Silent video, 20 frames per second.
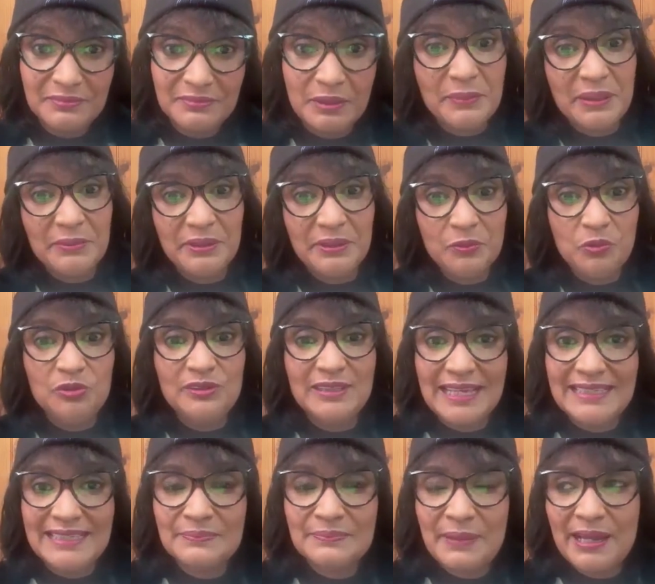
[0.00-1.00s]
but maybe you will.
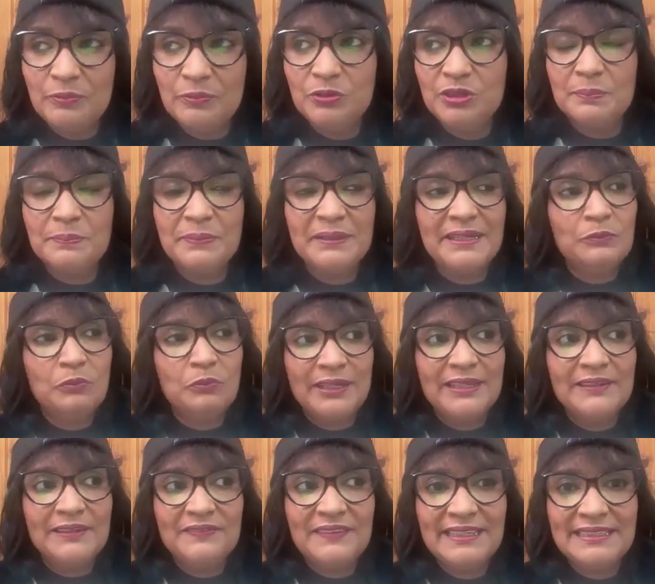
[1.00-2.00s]
That's my work. But
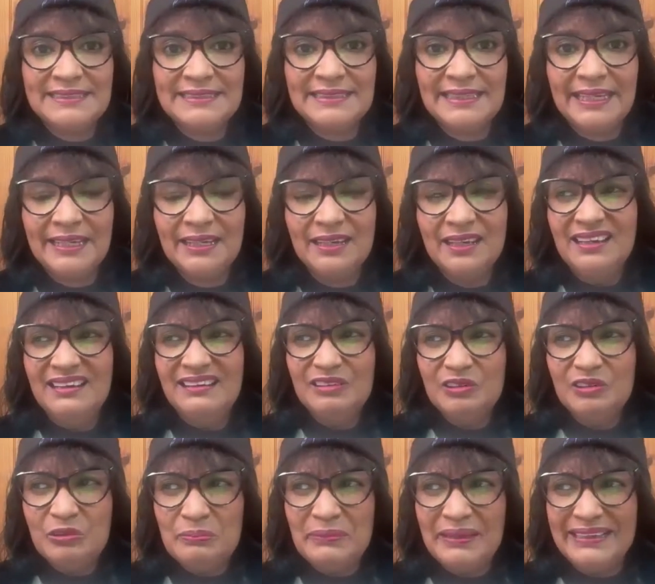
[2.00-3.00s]
what if they say,
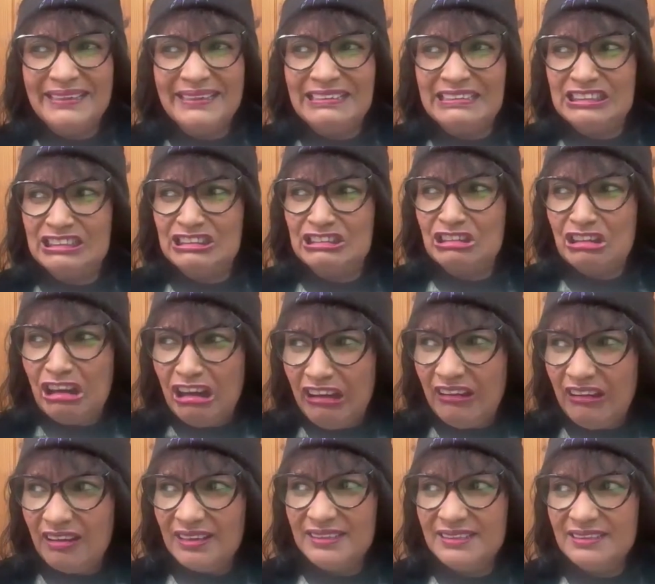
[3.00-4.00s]
oh my
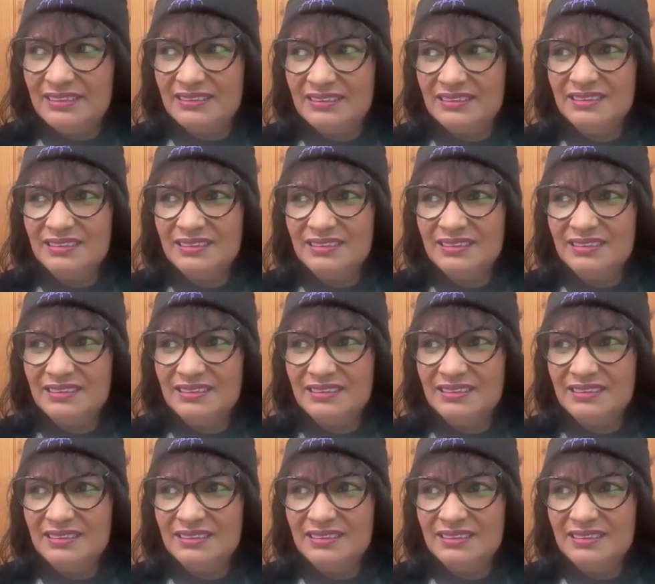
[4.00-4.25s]
God,